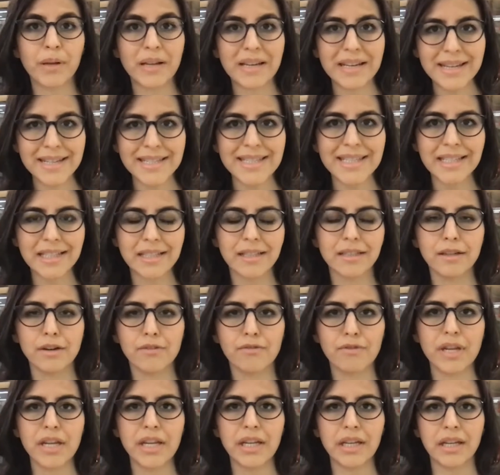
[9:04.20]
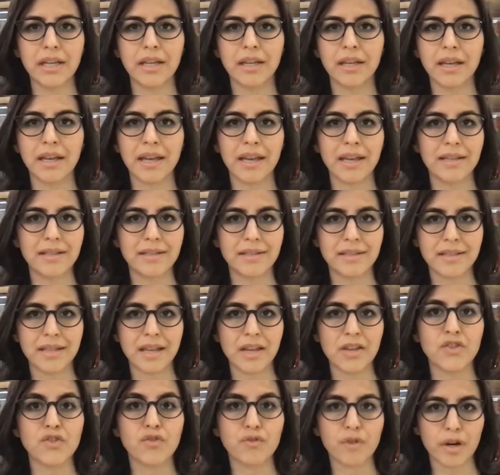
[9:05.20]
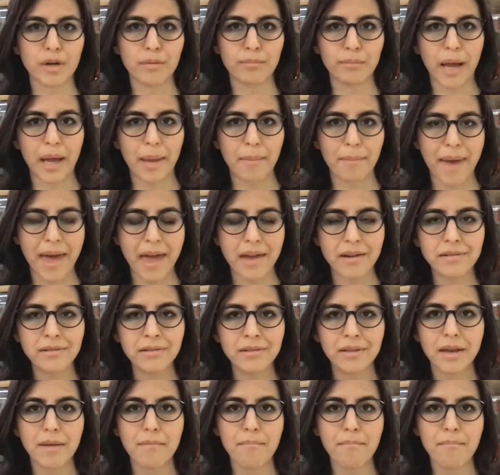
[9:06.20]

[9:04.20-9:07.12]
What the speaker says: political arena is run by men.